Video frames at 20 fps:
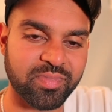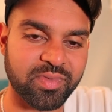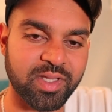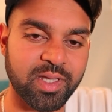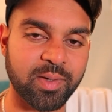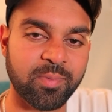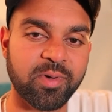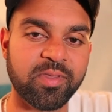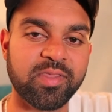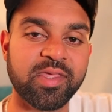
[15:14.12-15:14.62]

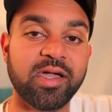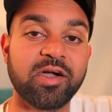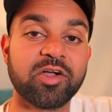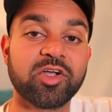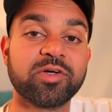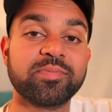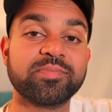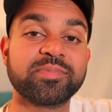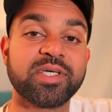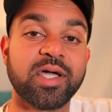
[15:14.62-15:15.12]
And when the
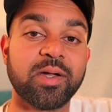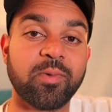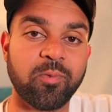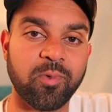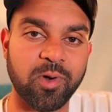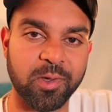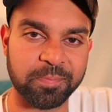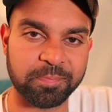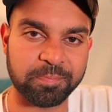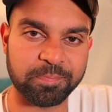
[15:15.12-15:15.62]
outcomes I
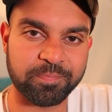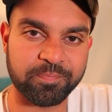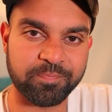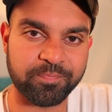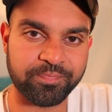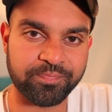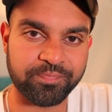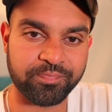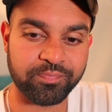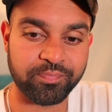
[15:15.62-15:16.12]
want
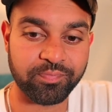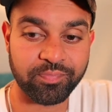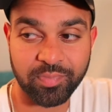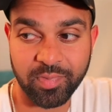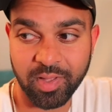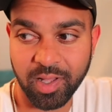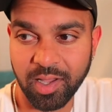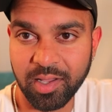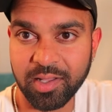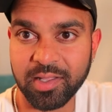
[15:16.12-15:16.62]

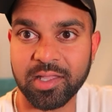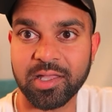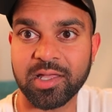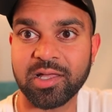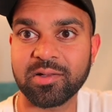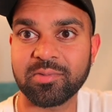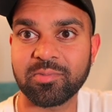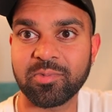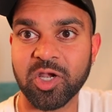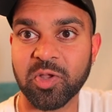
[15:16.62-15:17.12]
are
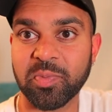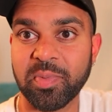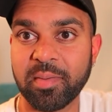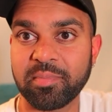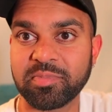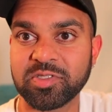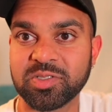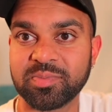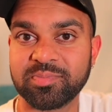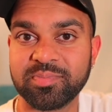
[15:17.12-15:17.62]
here, when I'm able
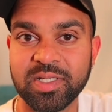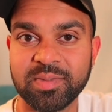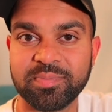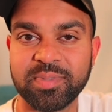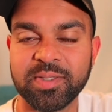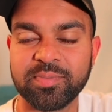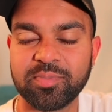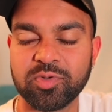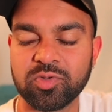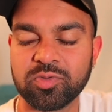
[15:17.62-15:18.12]
to meet
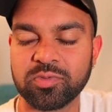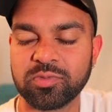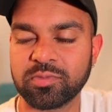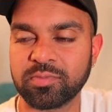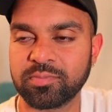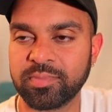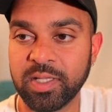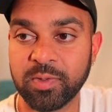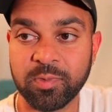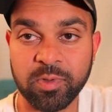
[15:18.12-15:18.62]
people,
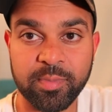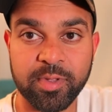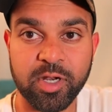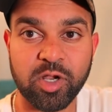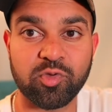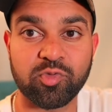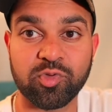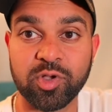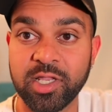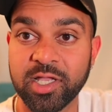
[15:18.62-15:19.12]
meet women I
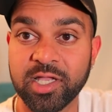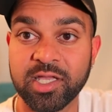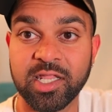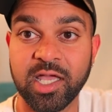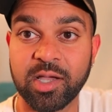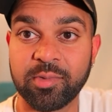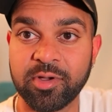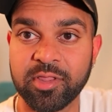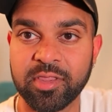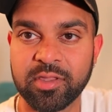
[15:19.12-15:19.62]
really
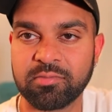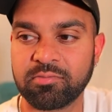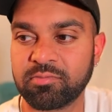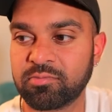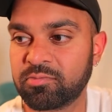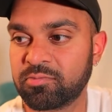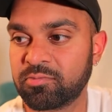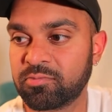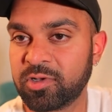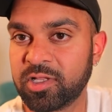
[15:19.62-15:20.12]
connect with and
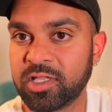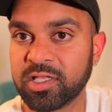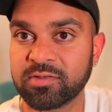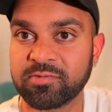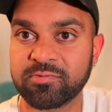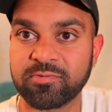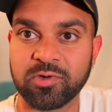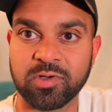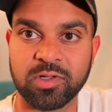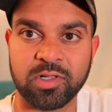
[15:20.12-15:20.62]
really
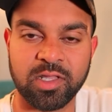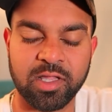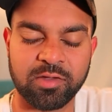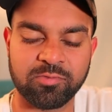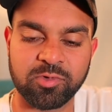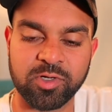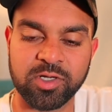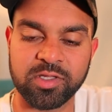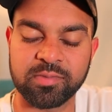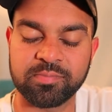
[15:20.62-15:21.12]
can fall in love
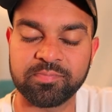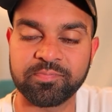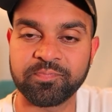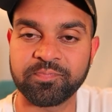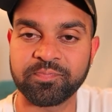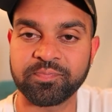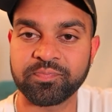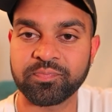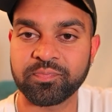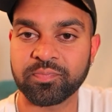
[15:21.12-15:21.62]
with and
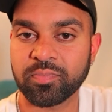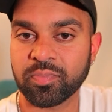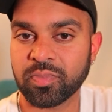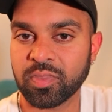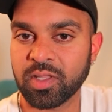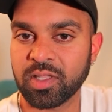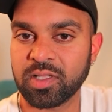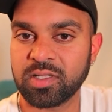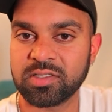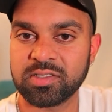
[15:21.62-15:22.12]

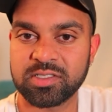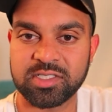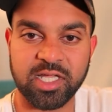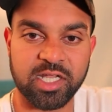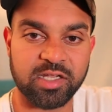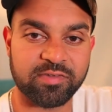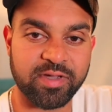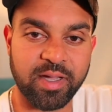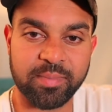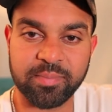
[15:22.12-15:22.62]
start
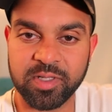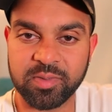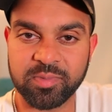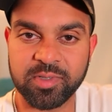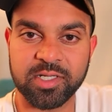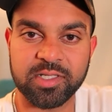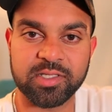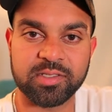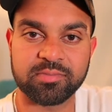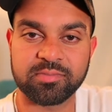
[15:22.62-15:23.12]
a family
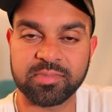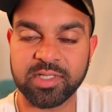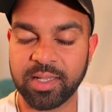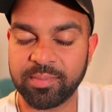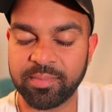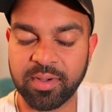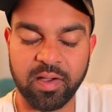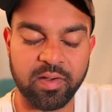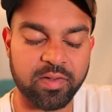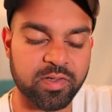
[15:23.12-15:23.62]
with and get
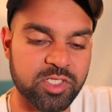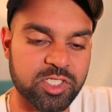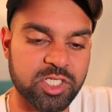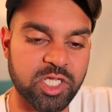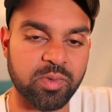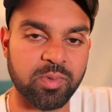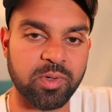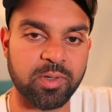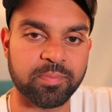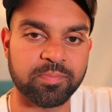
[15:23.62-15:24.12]
married and
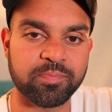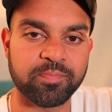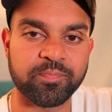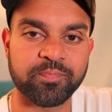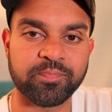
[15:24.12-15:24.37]
so on,